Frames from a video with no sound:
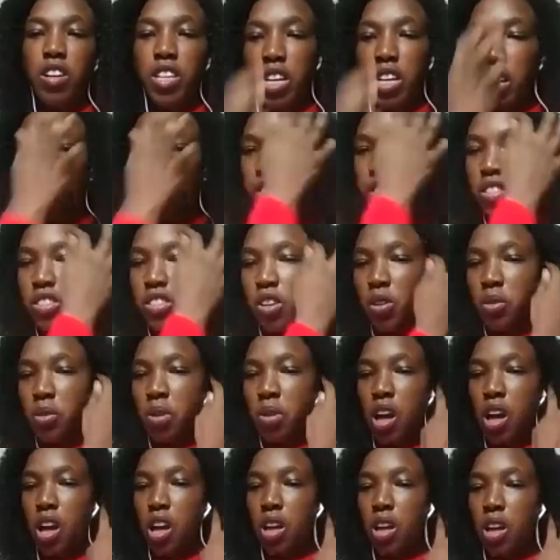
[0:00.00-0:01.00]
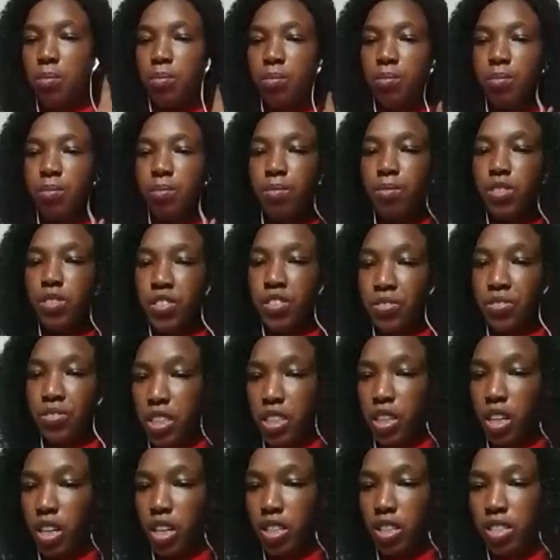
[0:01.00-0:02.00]
so
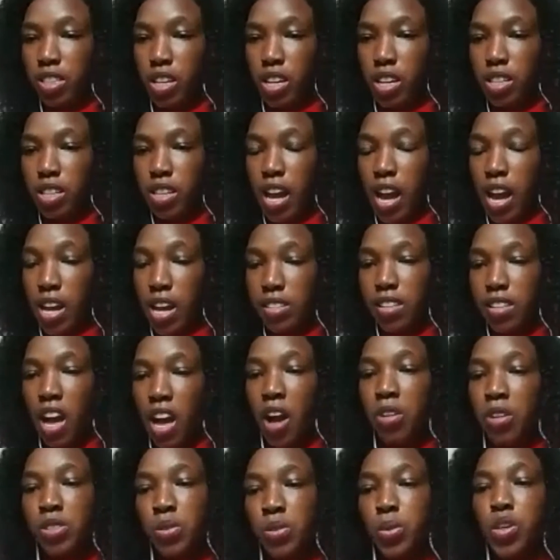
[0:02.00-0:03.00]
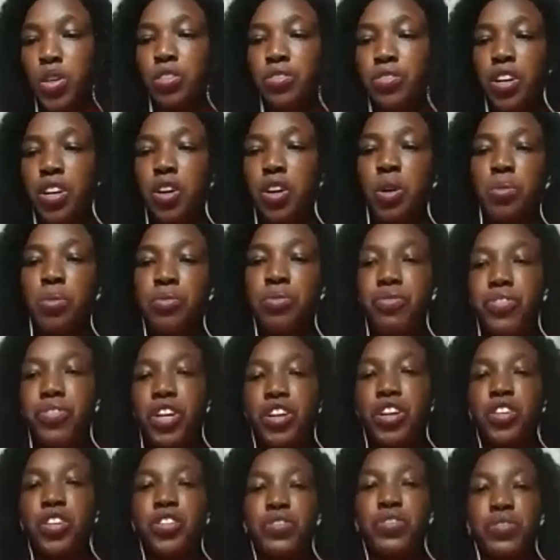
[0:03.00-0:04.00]
Javina asked, how do we overcome
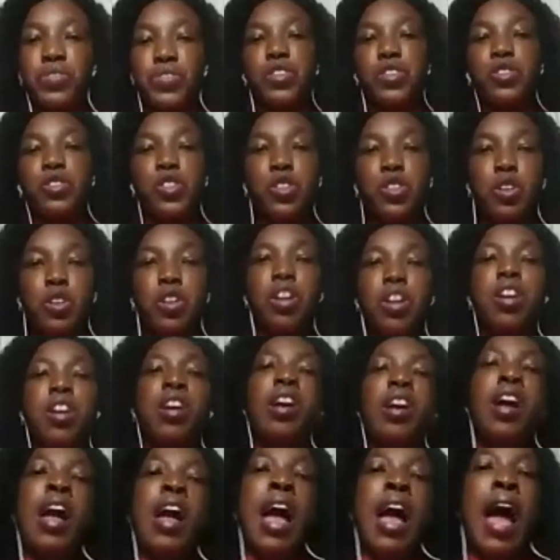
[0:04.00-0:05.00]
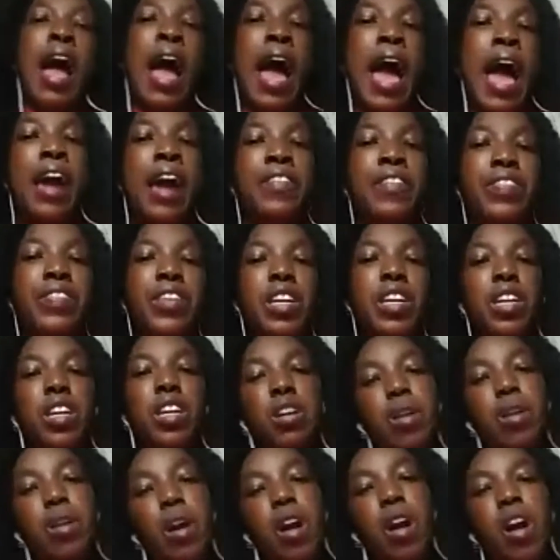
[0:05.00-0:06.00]
fear of future? I think
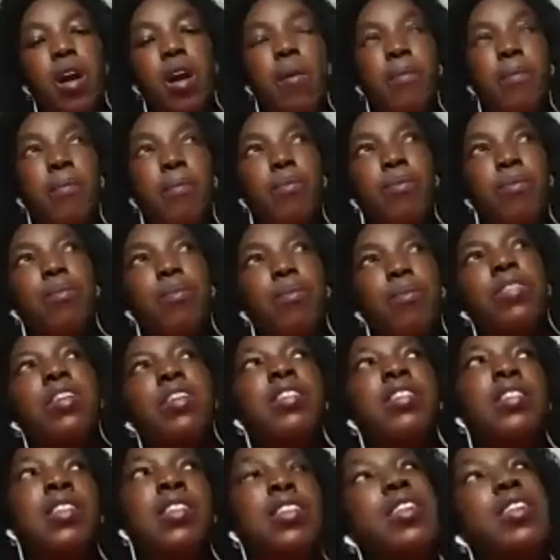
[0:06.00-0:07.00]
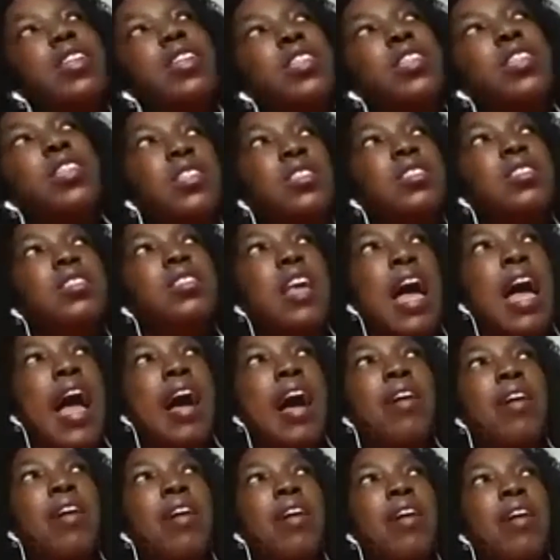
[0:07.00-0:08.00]
the thing is,
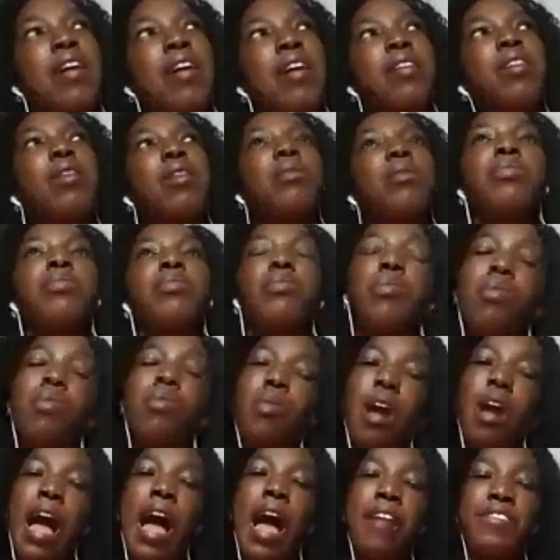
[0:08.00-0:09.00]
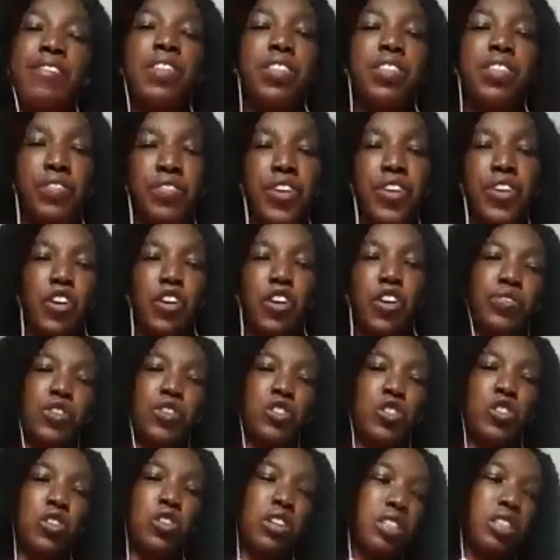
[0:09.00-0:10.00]
having the fear of
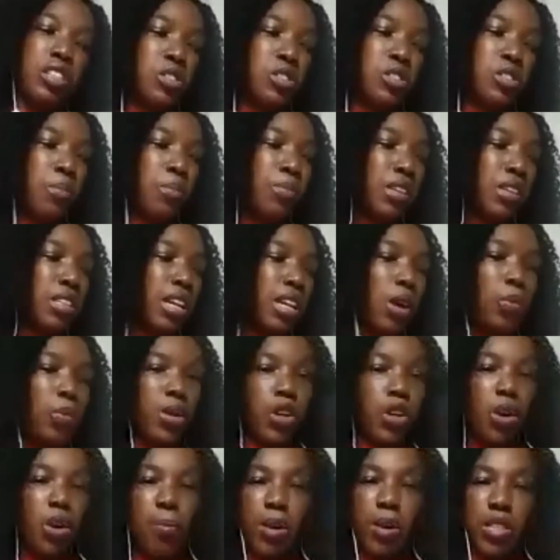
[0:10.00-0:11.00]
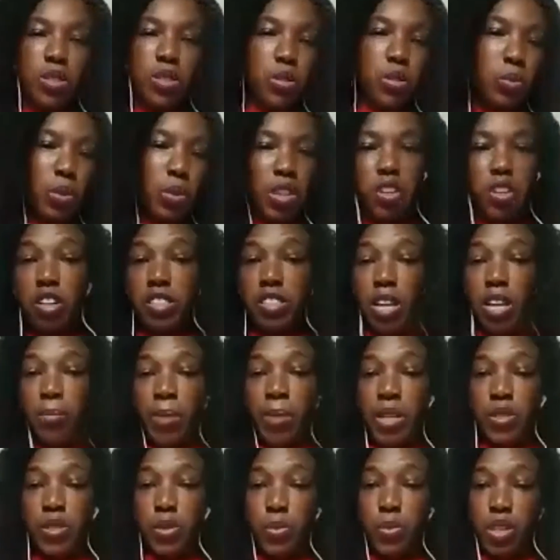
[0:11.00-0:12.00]
future is something that we all battle with, because I
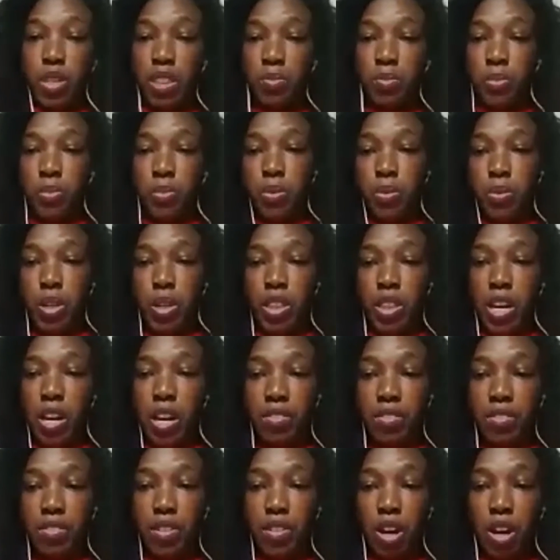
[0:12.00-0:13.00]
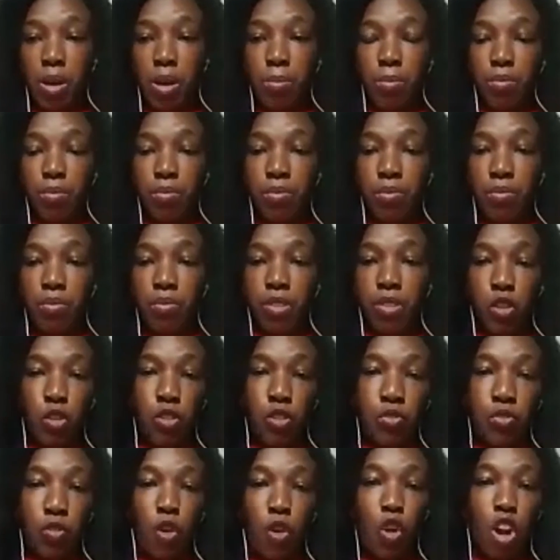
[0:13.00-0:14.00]
battle with that,
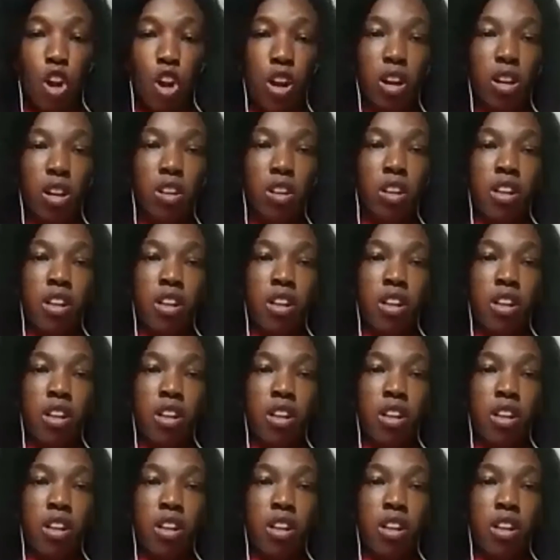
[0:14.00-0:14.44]
for